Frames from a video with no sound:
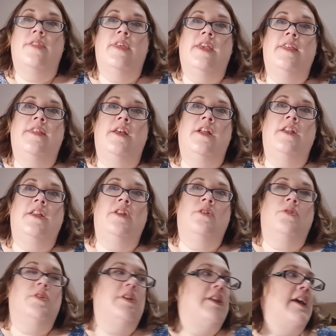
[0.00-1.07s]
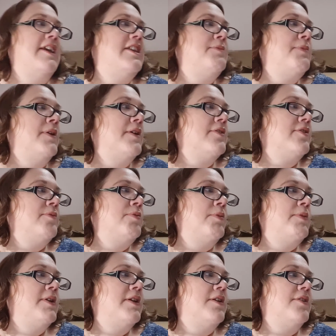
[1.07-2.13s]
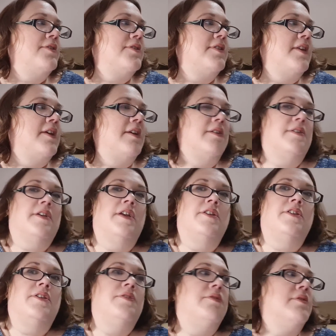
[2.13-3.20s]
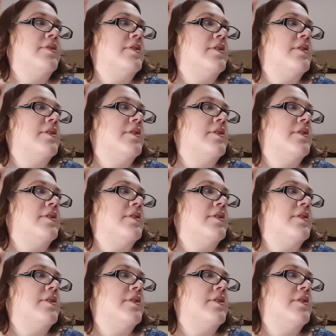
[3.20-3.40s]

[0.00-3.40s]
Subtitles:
These are little ladybugs. You probably can't see it, can you?